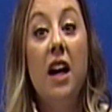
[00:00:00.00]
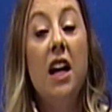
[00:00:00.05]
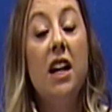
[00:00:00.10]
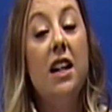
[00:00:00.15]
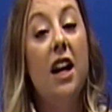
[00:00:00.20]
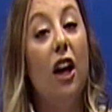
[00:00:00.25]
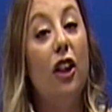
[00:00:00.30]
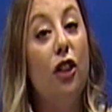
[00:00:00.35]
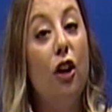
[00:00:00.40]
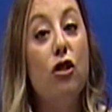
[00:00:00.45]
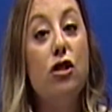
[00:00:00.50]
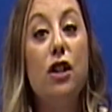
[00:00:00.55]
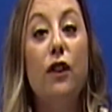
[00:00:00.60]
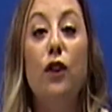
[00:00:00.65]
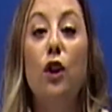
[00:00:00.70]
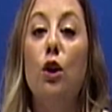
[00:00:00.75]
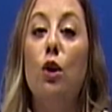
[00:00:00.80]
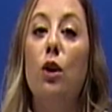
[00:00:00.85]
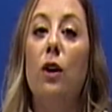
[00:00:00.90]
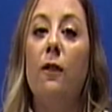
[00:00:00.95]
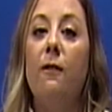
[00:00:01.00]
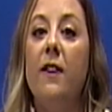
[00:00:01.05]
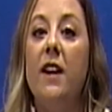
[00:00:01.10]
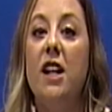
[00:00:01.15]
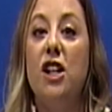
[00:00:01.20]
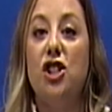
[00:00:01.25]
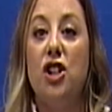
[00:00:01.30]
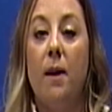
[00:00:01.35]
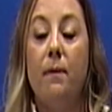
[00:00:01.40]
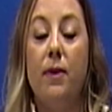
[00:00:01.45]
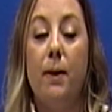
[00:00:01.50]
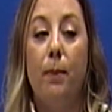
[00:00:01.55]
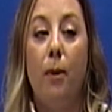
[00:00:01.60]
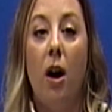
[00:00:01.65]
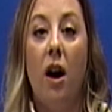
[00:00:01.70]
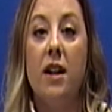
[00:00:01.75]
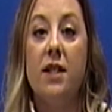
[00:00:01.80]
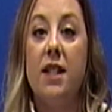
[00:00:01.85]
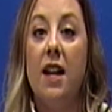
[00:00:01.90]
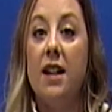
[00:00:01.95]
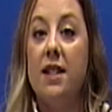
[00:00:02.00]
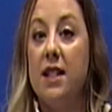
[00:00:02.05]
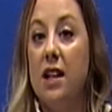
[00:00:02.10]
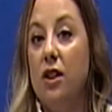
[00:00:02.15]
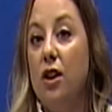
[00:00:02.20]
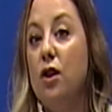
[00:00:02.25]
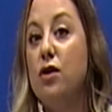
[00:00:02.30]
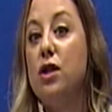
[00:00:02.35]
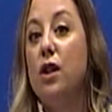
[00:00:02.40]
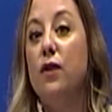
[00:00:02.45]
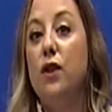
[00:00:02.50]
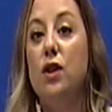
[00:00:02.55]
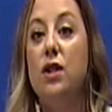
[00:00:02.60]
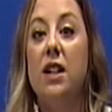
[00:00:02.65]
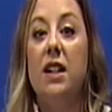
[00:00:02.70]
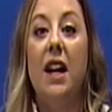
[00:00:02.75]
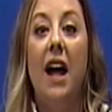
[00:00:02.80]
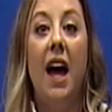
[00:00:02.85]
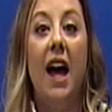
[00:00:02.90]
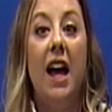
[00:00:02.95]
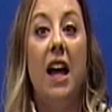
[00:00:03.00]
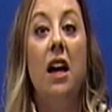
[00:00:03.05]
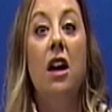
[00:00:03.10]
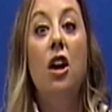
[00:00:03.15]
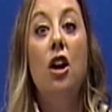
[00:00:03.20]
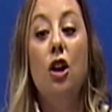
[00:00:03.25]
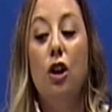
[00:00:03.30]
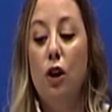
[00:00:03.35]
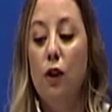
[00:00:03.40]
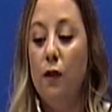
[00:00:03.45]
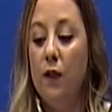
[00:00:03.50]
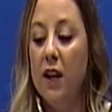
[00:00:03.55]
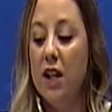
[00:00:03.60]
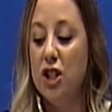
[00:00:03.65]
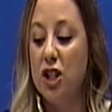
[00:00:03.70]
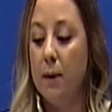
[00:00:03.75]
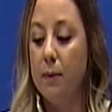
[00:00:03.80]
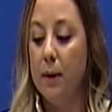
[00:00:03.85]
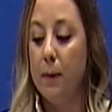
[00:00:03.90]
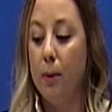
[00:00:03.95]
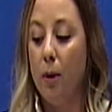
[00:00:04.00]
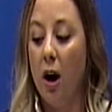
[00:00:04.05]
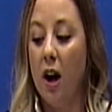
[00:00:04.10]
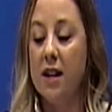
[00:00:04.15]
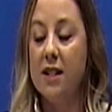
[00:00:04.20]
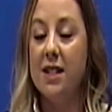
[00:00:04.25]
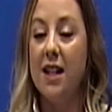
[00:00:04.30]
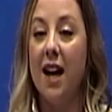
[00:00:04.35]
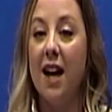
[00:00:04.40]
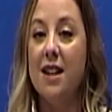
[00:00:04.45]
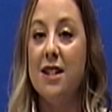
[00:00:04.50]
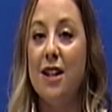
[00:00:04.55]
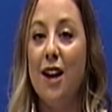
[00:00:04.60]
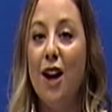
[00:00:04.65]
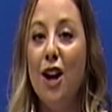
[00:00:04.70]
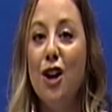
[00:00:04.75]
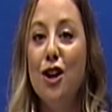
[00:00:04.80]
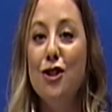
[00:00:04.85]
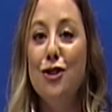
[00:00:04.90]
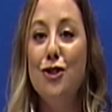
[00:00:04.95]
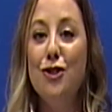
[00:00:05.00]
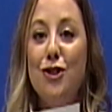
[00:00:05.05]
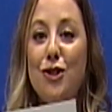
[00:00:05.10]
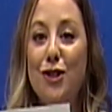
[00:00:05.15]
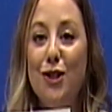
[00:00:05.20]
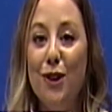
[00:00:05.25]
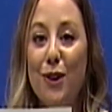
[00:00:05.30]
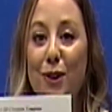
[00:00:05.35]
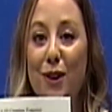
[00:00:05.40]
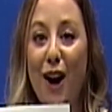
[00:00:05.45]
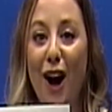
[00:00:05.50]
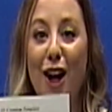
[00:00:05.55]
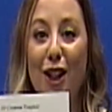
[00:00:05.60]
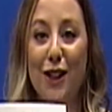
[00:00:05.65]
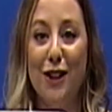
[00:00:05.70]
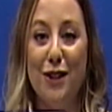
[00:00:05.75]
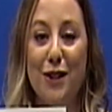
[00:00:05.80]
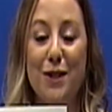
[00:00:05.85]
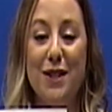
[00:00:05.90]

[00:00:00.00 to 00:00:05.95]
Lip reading: Now, those of you who have finished up the process, and those of you today who finished up the process, do not lose